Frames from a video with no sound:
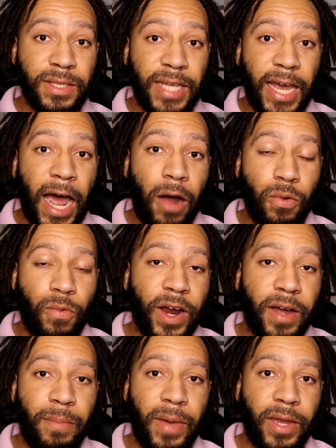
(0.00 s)
that I would
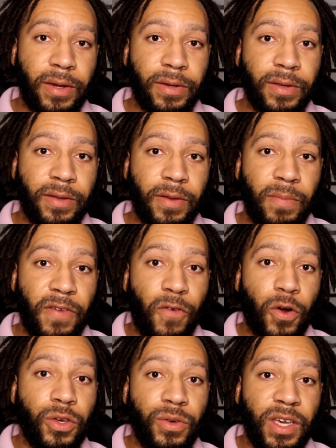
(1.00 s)
recommend
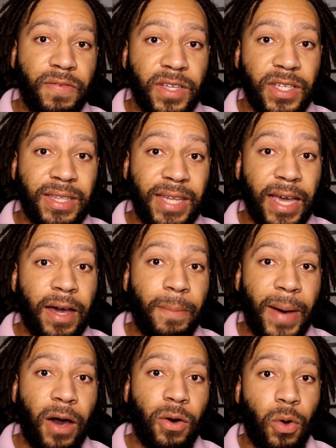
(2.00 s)
before you even think
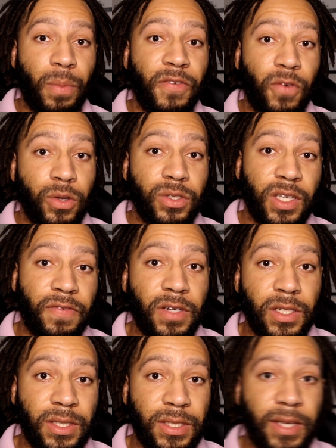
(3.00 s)
about or before you sit for
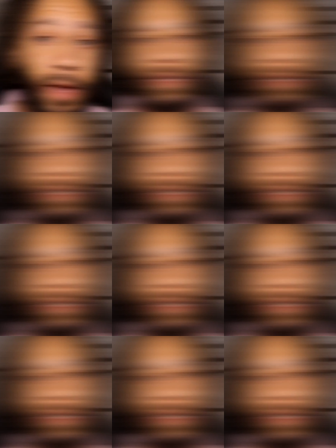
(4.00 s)
this exam.